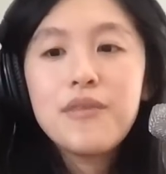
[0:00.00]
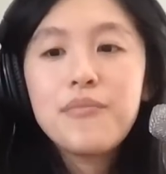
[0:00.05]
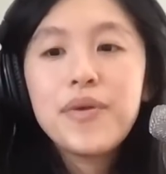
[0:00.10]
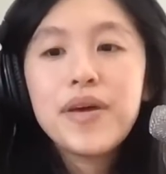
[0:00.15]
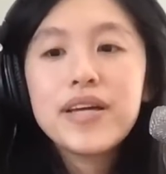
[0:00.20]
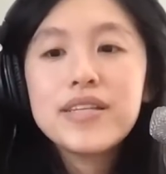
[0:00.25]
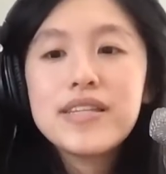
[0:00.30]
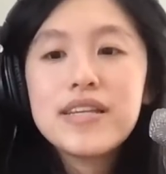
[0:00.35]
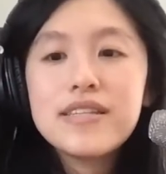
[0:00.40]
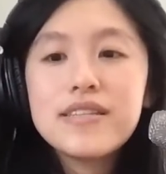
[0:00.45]

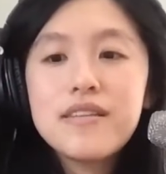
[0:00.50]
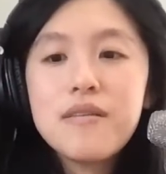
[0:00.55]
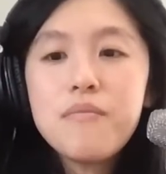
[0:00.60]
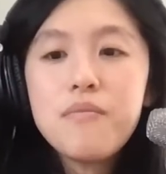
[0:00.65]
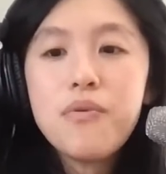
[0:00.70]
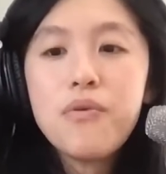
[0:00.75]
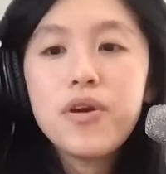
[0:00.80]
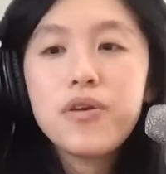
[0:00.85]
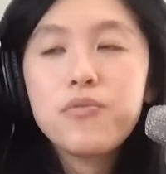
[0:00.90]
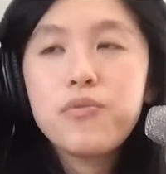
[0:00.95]
Because at
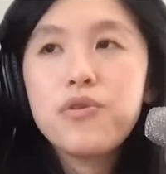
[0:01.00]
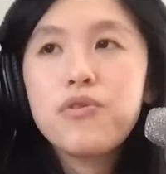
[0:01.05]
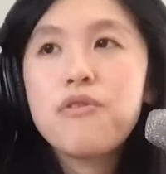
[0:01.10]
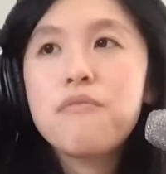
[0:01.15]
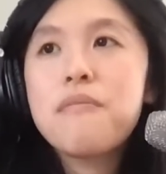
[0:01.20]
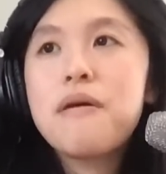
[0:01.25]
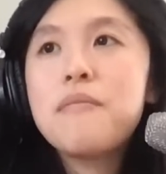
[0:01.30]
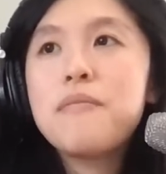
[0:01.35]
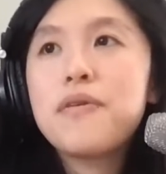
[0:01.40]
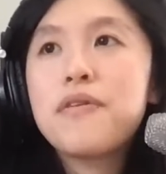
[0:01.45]
some point we
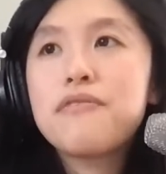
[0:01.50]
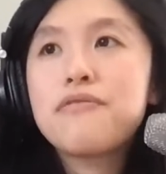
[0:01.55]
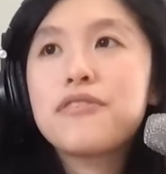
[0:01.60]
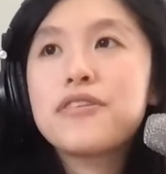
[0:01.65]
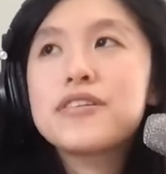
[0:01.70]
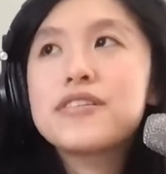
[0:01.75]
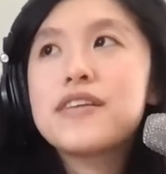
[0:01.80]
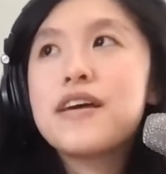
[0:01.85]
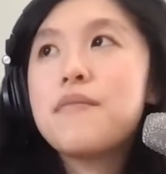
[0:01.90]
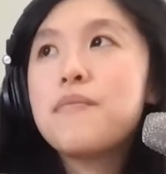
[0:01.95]
remember,
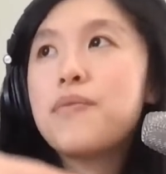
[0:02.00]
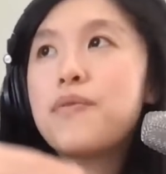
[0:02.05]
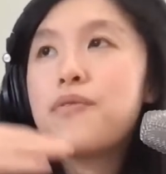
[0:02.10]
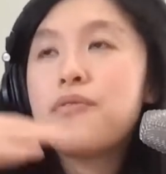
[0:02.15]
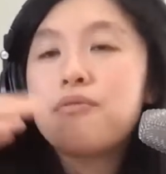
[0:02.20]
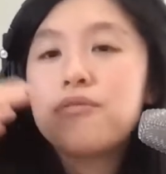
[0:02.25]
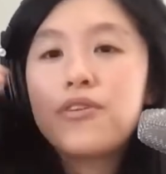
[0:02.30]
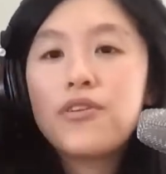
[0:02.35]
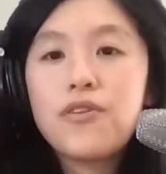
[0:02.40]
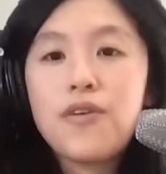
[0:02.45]
for
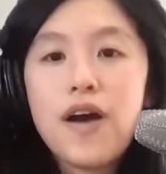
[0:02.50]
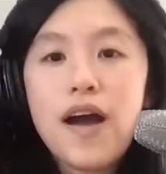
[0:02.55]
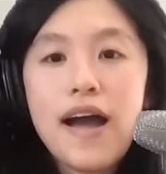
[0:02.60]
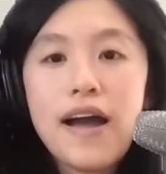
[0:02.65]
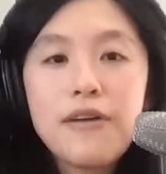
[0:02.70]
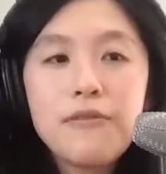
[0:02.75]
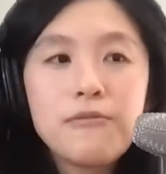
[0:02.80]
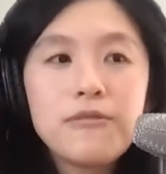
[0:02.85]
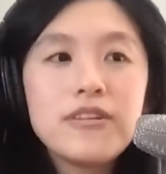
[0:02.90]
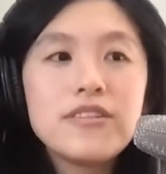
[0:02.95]
example, you know,
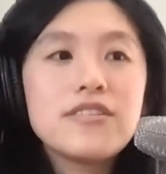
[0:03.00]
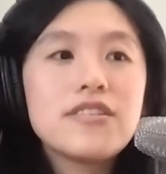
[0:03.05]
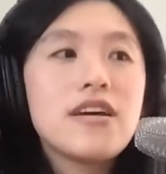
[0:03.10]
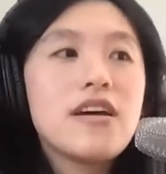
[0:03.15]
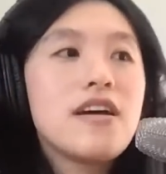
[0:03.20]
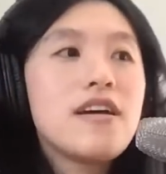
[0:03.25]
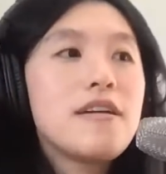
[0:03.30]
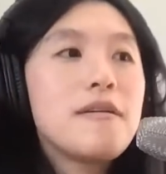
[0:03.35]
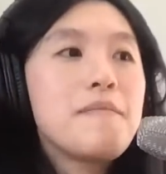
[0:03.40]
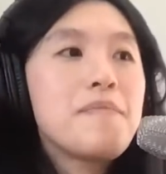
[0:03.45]
I was
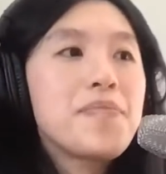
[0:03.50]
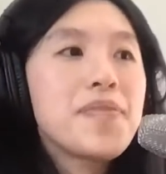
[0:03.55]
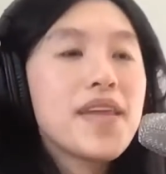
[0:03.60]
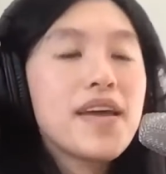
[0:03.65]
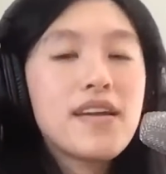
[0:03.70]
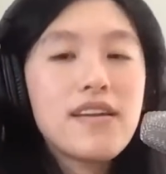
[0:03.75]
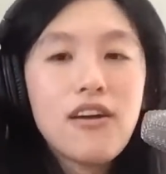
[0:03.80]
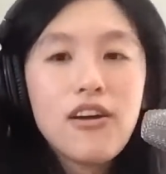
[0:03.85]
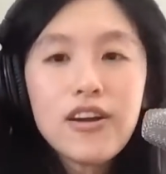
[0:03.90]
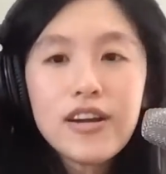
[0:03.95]

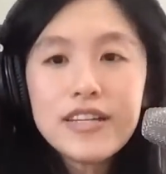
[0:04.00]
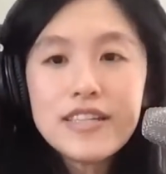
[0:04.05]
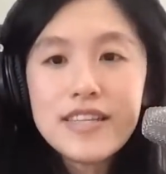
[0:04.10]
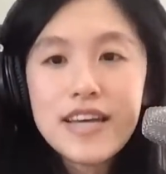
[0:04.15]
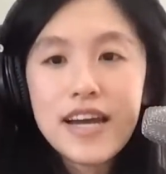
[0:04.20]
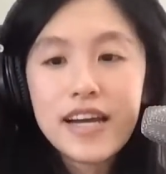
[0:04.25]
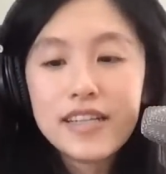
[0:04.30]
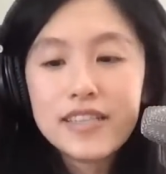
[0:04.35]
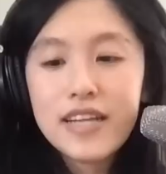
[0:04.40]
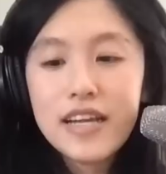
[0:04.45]
an
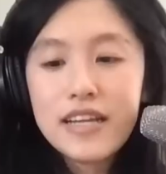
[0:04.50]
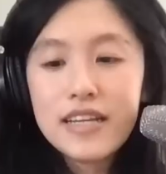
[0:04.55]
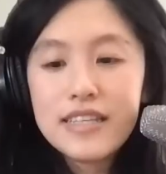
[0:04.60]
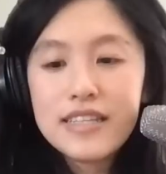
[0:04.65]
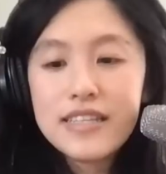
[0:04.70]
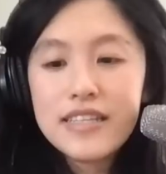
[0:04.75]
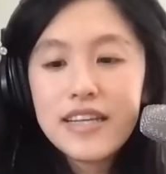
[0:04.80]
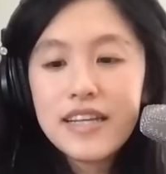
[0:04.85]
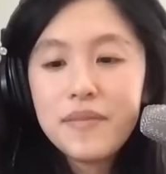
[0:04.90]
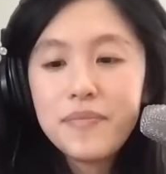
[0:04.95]
architect and a
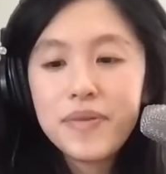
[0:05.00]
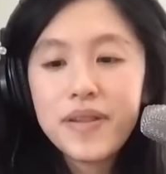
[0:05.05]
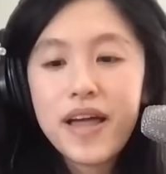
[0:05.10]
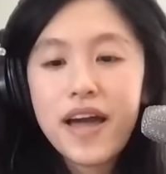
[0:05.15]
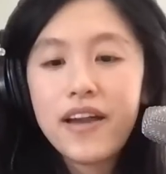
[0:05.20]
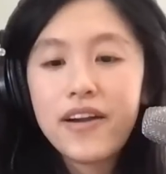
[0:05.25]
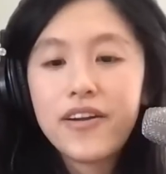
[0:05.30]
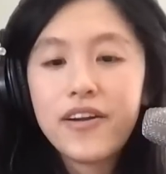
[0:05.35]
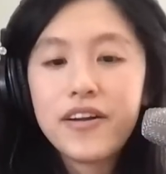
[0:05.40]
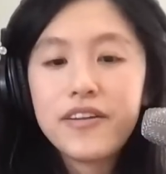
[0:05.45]
city
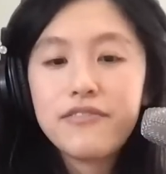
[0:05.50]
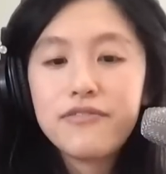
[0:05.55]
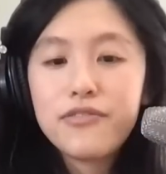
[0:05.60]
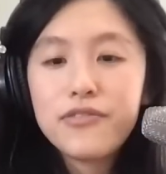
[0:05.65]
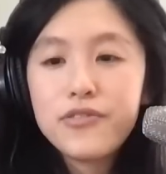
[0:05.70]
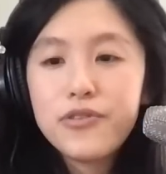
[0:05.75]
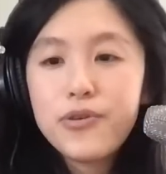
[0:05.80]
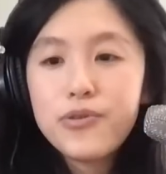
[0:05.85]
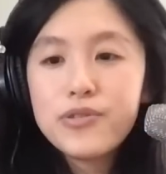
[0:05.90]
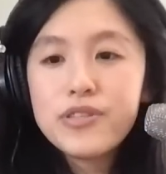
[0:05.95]
planner. And
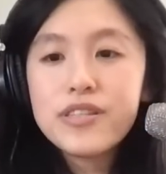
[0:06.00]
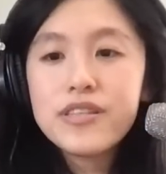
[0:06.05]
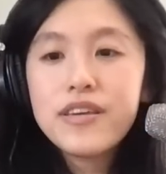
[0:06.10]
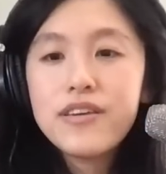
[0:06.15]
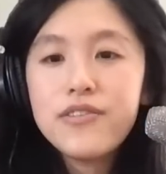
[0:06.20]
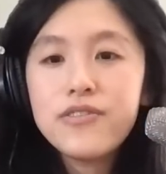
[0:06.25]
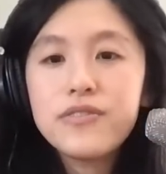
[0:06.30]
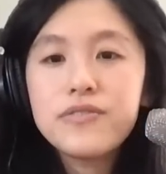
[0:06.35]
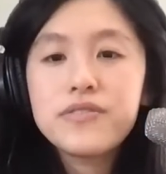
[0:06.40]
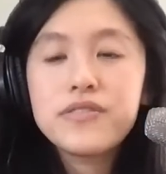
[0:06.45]
for those
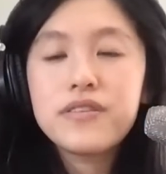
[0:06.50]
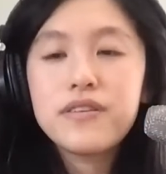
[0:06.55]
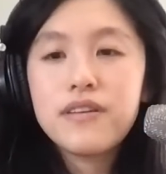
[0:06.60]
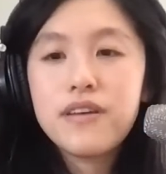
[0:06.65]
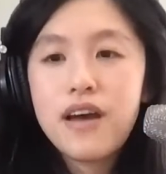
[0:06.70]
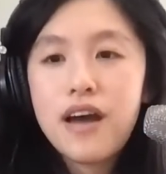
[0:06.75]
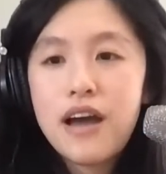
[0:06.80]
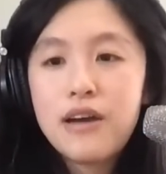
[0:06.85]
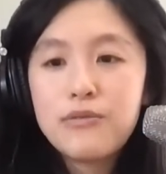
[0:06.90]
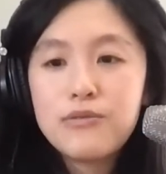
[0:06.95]
skills,
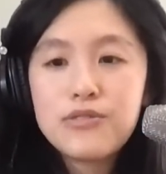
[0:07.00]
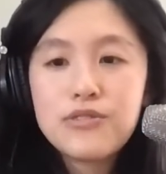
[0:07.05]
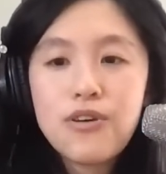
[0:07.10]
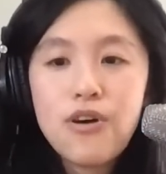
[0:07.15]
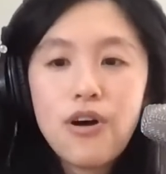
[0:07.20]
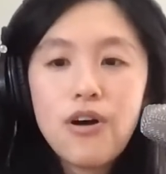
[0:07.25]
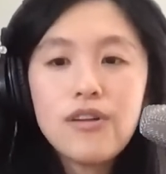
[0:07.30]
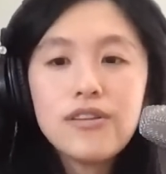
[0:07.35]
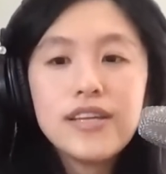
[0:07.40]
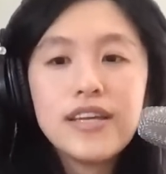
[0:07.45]
I was
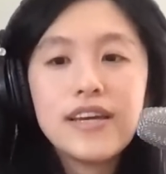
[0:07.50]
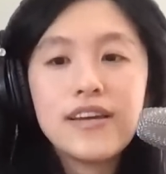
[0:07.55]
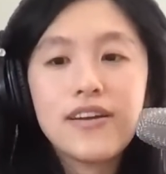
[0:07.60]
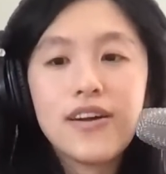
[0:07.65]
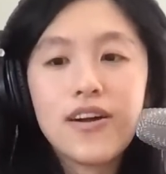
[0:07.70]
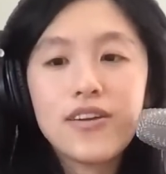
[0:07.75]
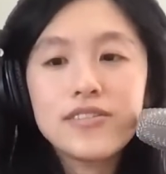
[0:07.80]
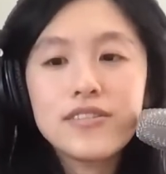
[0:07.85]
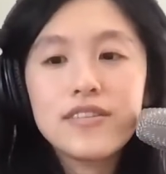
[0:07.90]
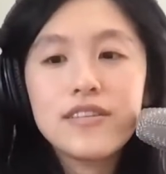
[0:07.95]
called
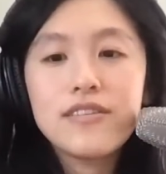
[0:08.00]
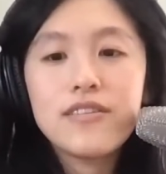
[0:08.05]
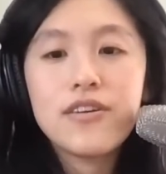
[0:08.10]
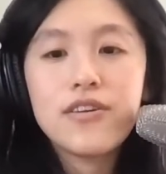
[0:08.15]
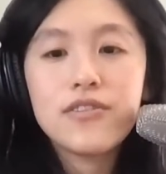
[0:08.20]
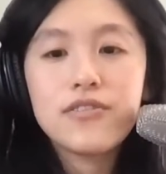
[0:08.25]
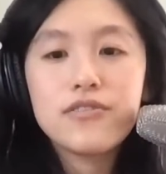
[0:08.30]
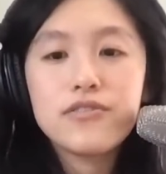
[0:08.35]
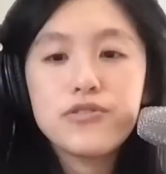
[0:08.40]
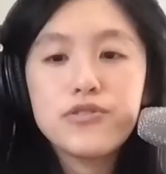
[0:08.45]
here onto the
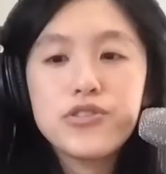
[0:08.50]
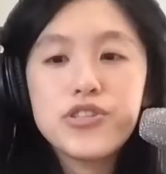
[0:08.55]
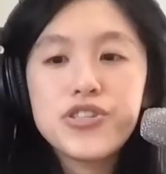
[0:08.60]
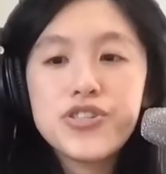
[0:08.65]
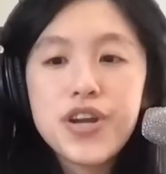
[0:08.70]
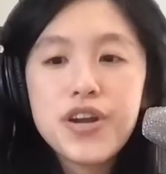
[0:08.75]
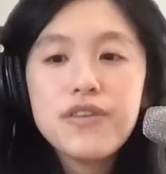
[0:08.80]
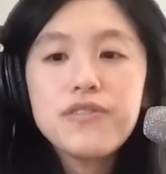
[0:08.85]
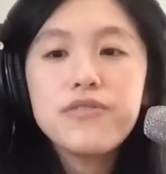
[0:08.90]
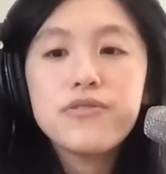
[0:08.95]
earth to
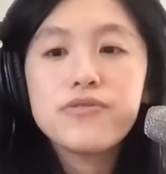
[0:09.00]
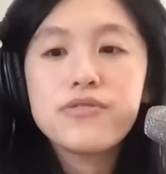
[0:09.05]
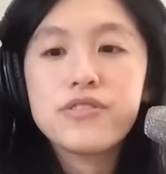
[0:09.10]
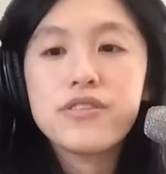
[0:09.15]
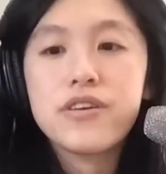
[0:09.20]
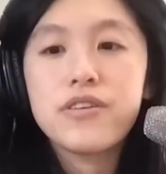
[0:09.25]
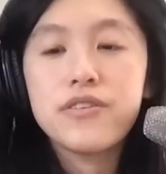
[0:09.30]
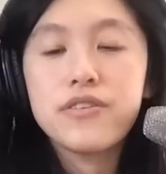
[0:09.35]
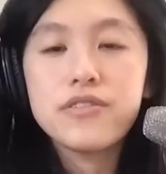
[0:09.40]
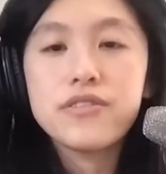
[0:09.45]
share those
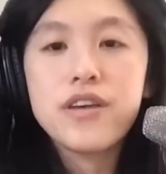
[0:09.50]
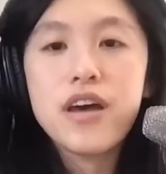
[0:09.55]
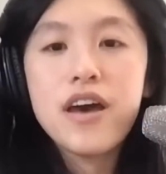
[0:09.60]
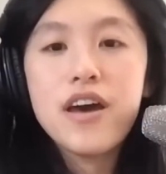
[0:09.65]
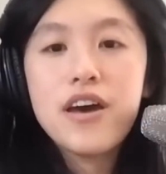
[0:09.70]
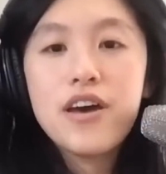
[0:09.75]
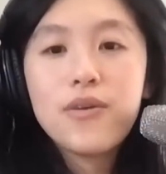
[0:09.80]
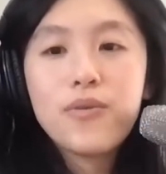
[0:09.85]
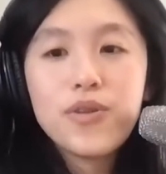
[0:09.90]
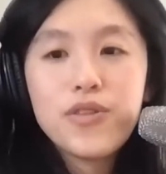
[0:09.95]
skills
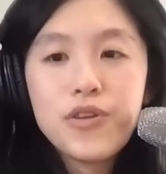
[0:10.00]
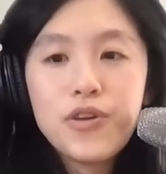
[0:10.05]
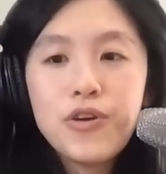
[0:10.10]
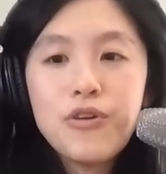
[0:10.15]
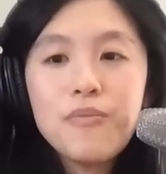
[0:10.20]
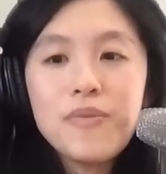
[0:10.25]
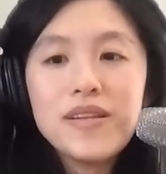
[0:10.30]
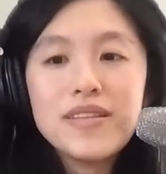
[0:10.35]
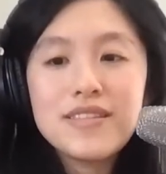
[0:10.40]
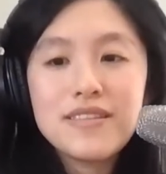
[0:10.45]
with
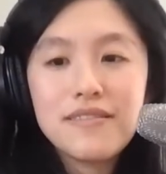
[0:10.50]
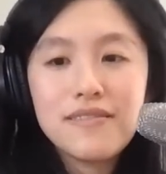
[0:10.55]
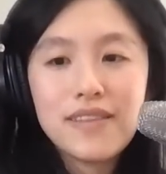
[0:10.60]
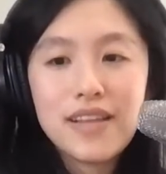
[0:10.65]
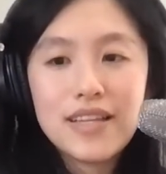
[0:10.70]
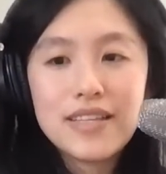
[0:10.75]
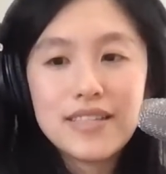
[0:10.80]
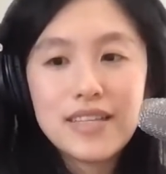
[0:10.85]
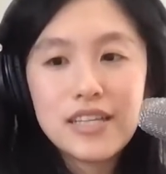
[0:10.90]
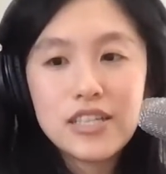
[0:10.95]
human
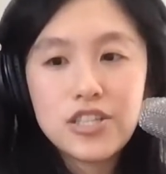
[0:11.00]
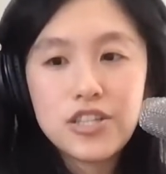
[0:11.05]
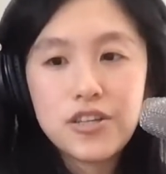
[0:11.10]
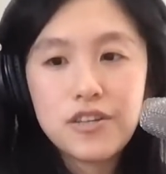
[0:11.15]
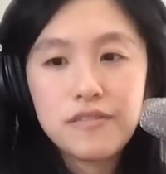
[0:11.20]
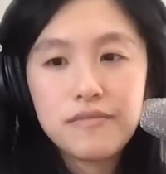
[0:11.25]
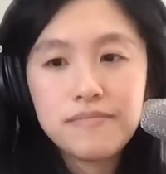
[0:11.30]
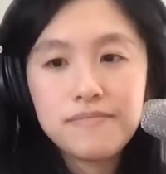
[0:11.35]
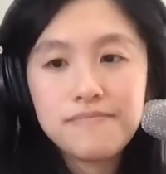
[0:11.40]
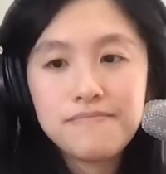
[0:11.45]

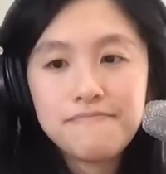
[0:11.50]
civilization.